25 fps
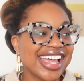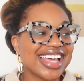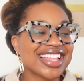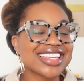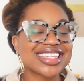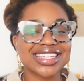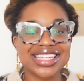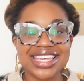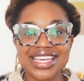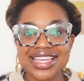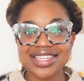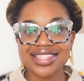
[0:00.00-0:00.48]

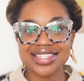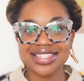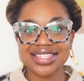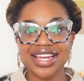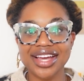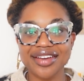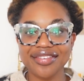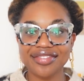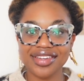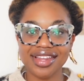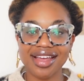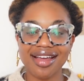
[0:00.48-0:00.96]
to get
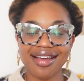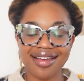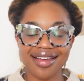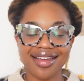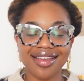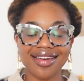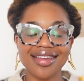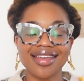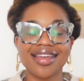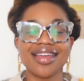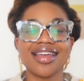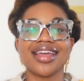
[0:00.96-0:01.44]
stuff
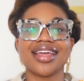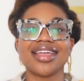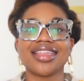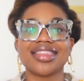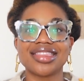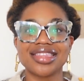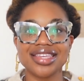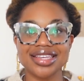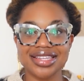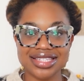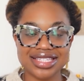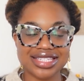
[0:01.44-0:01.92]
done
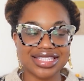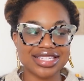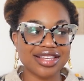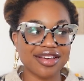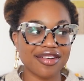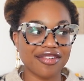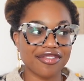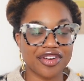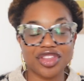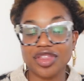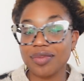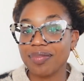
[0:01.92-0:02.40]

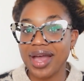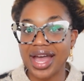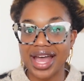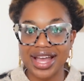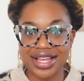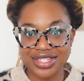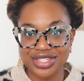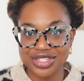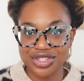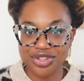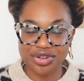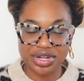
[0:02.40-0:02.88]
for the
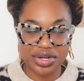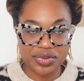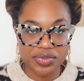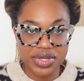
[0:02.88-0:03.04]
past 3